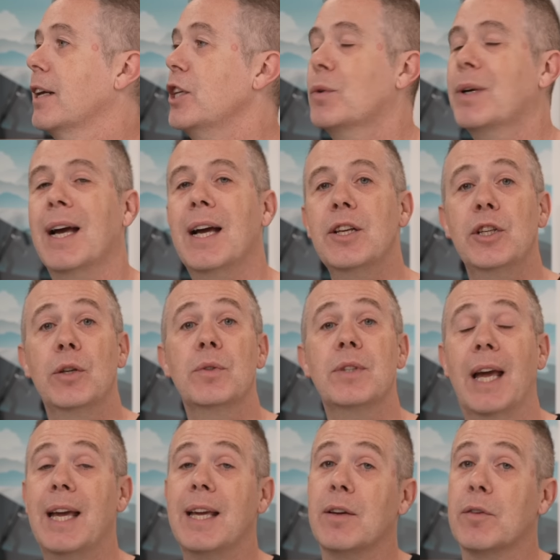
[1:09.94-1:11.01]
Now you can
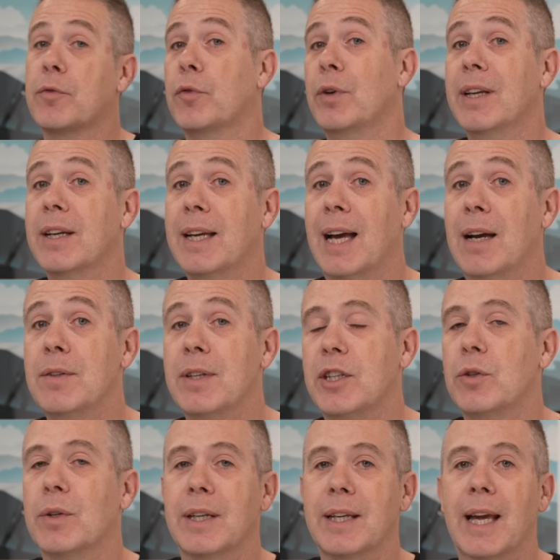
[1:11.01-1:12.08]
use a free account
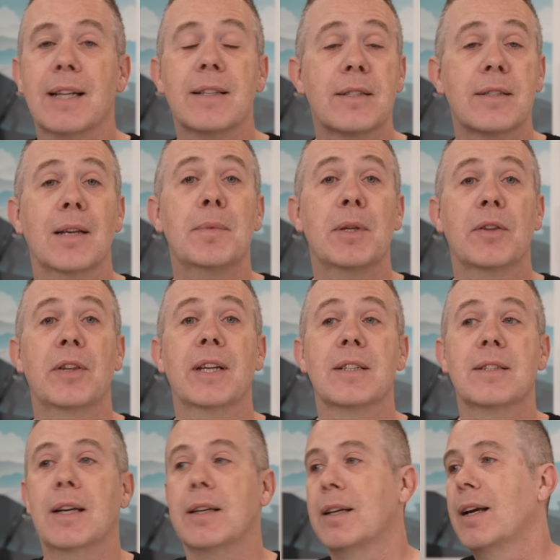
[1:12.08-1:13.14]
and you can get some of the
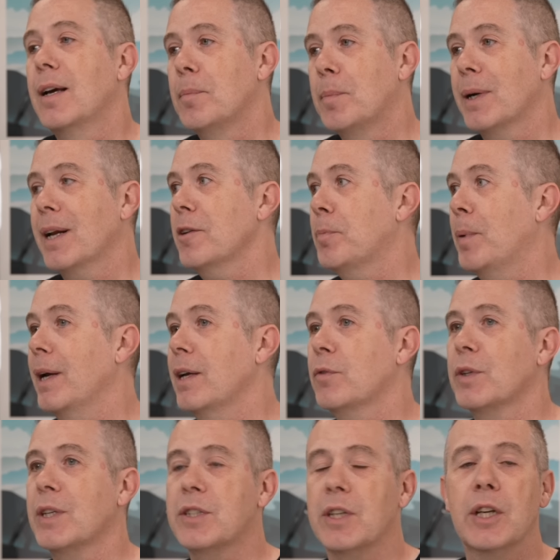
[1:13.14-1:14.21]
things done, but I've
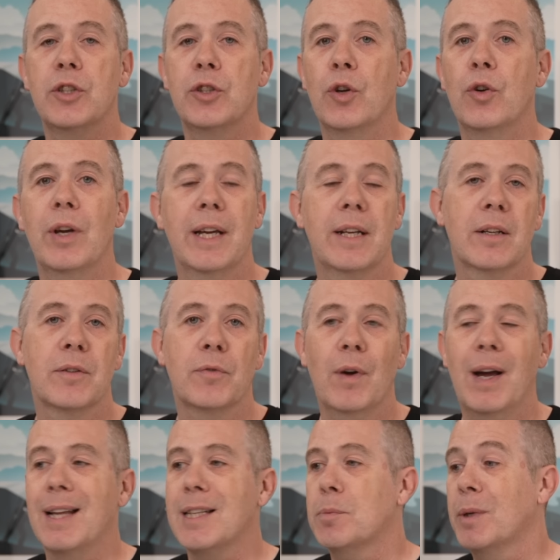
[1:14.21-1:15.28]
paid for this a year in
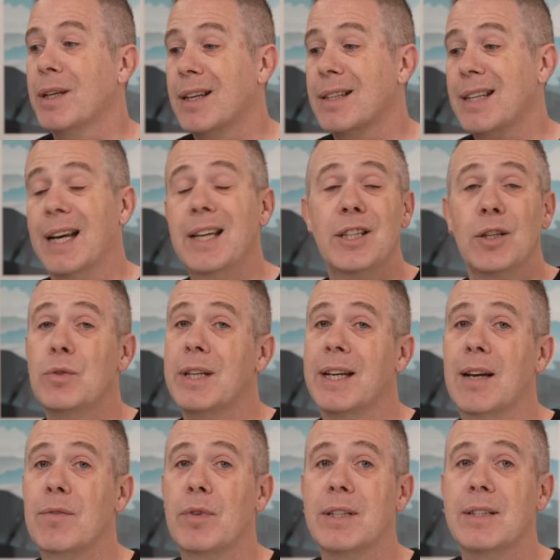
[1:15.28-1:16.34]
advance because I use
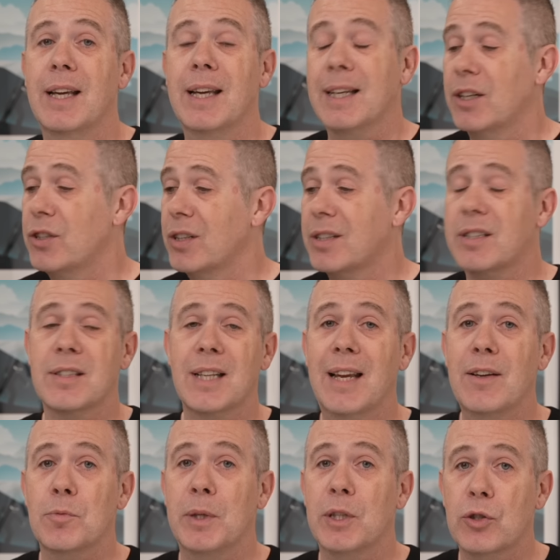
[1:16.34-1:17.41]
it every day and it just
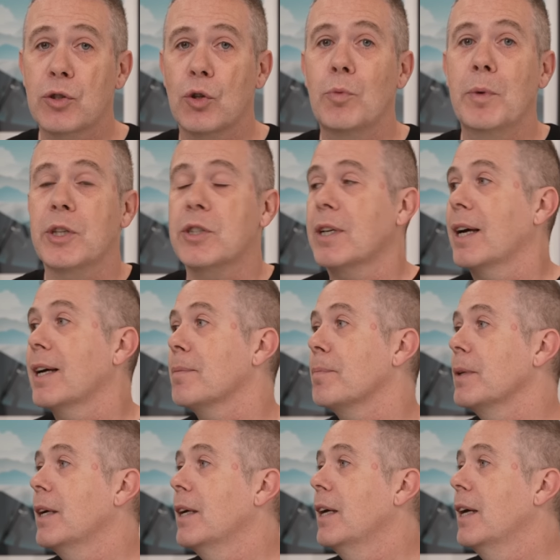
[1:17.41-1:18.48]
saves me so much time.